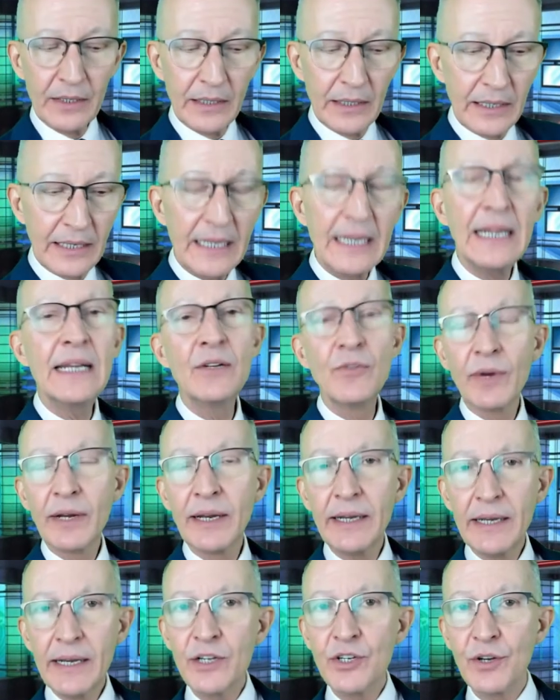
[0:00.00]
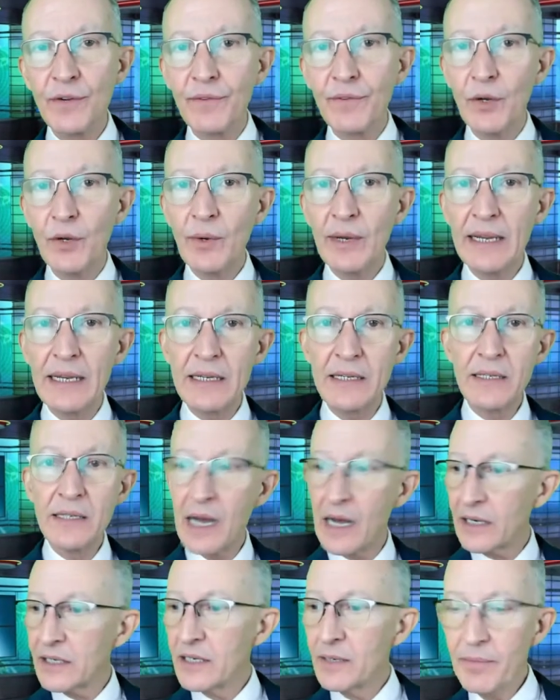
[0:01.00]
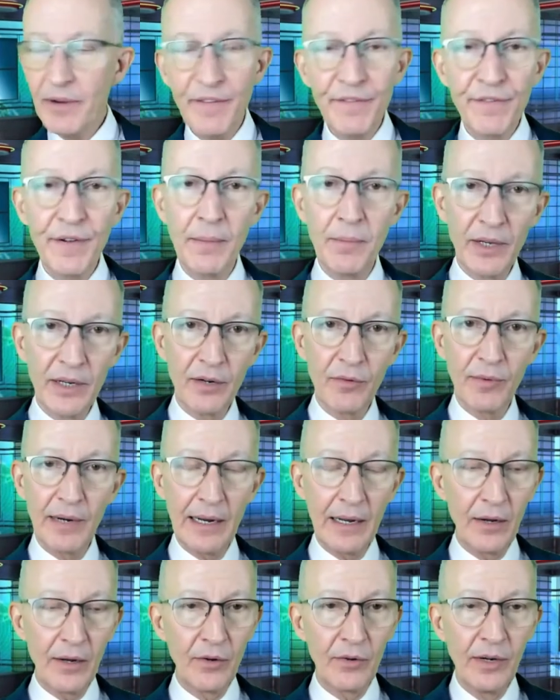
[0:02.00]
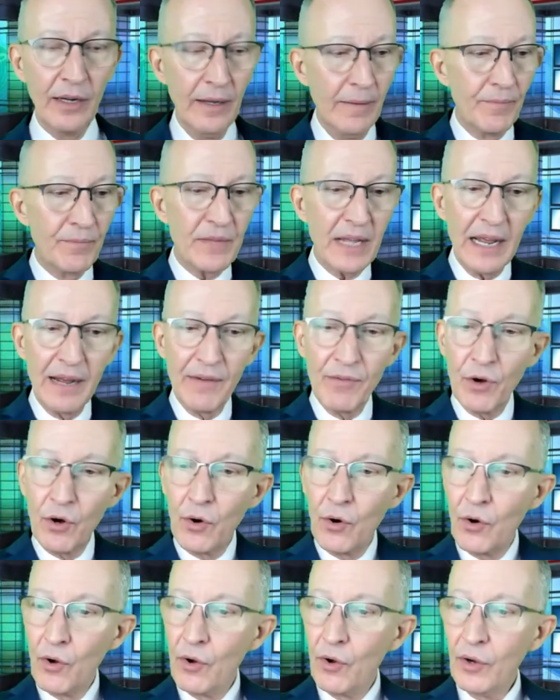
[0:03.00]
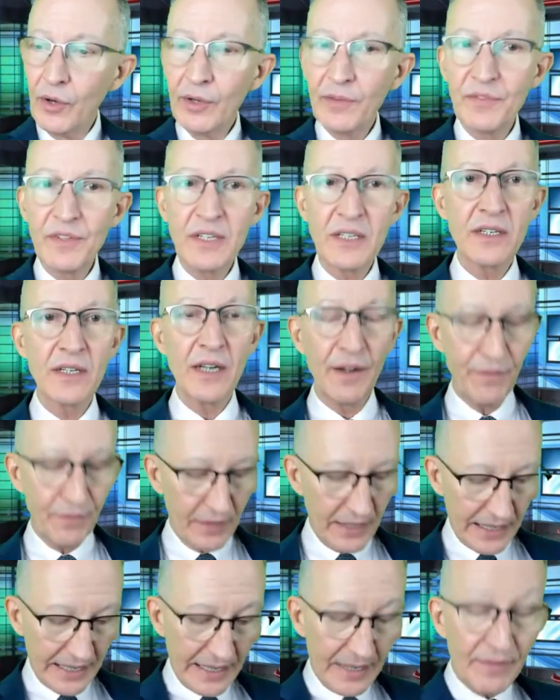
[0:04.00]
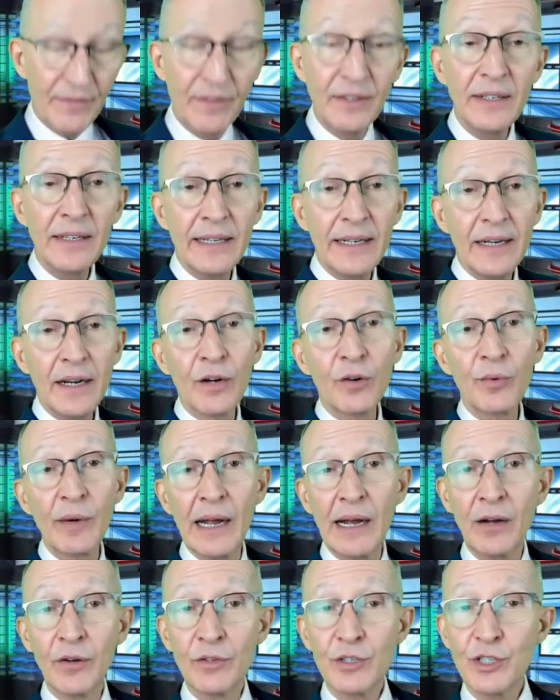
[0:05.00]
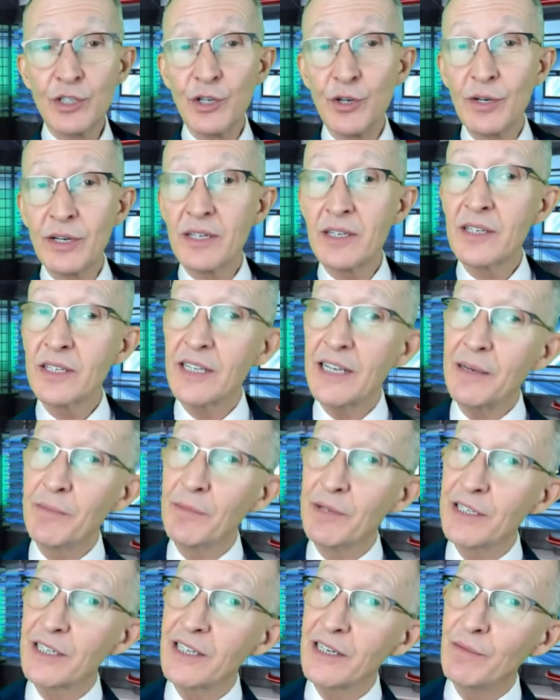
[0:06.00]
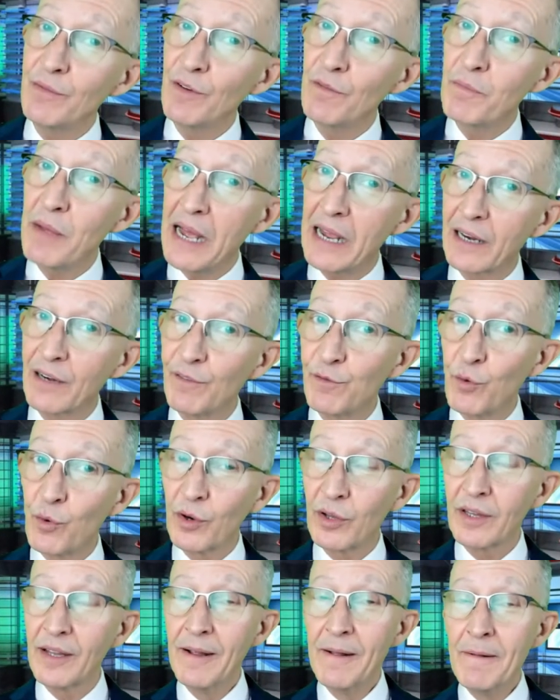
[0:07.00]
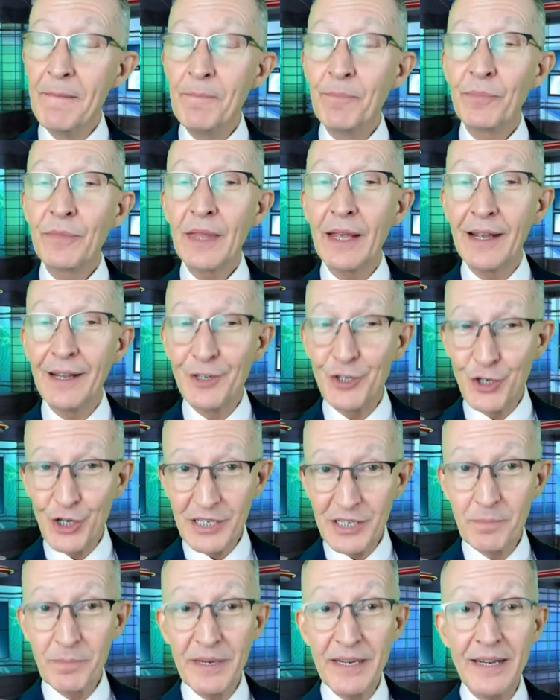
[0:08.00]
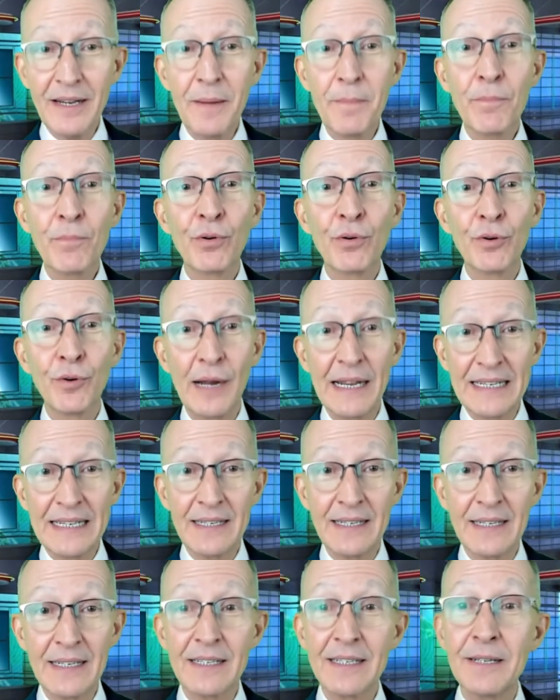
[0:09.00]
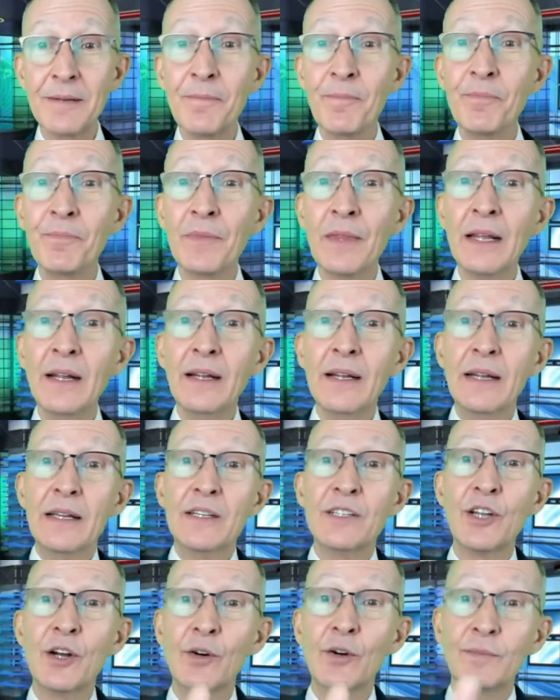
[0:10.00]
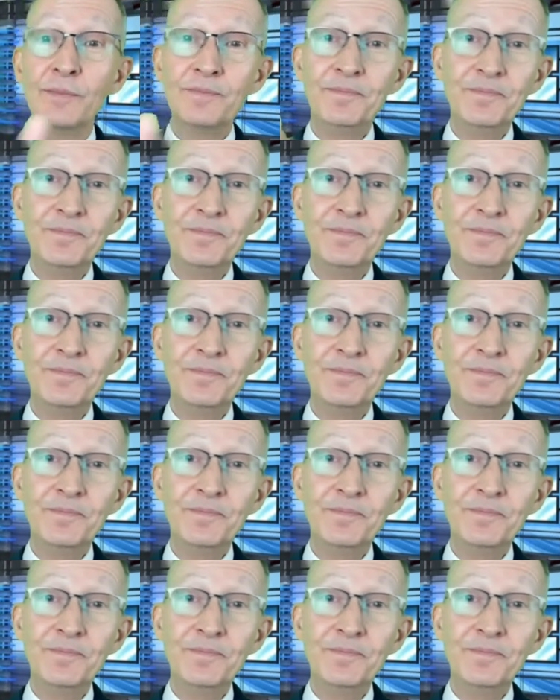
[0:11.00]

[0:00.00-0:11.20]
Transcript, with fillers: key during an interview is not to be fumbling around, to have all of the stuff evenly around so you can seamlessly move back and forth and just be present. So